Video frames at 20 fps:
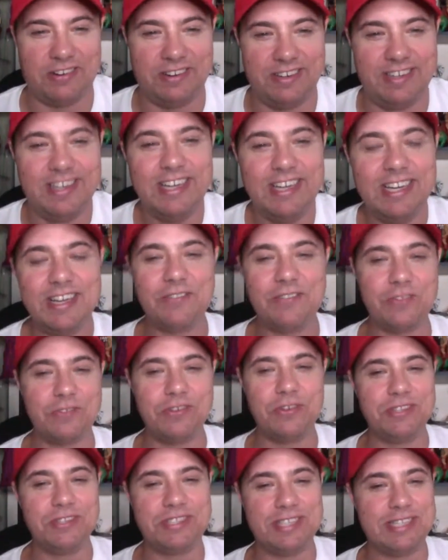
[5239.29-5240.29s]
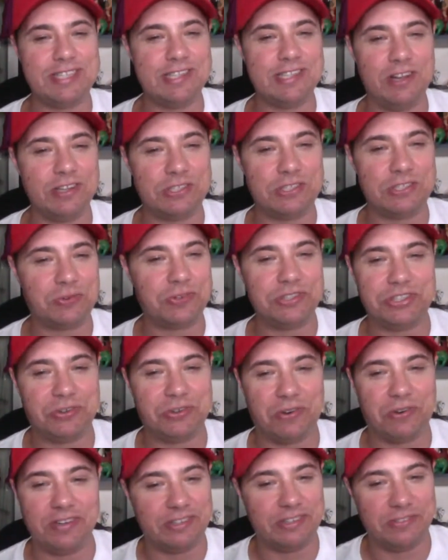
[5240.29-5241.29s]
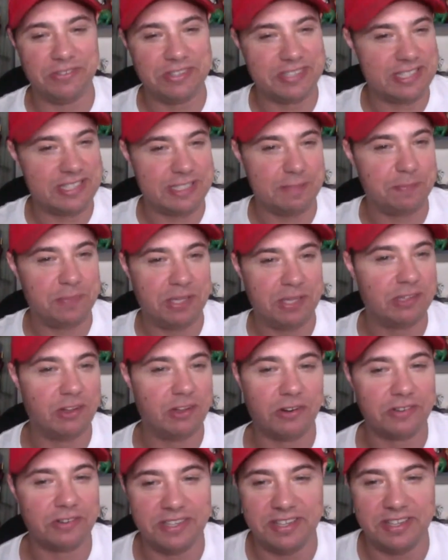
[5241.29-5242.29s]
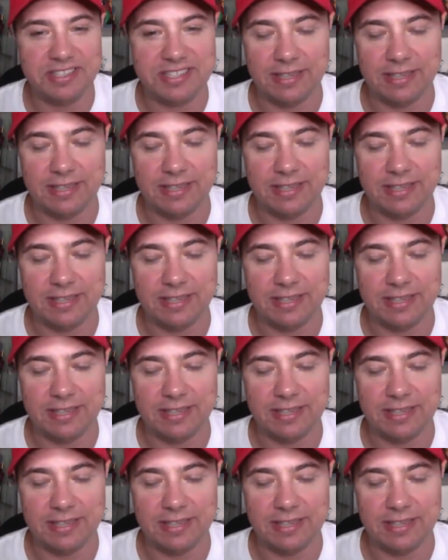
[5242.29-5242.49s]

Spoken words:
Everyone always says long story short, and it always ends up being longer than they said.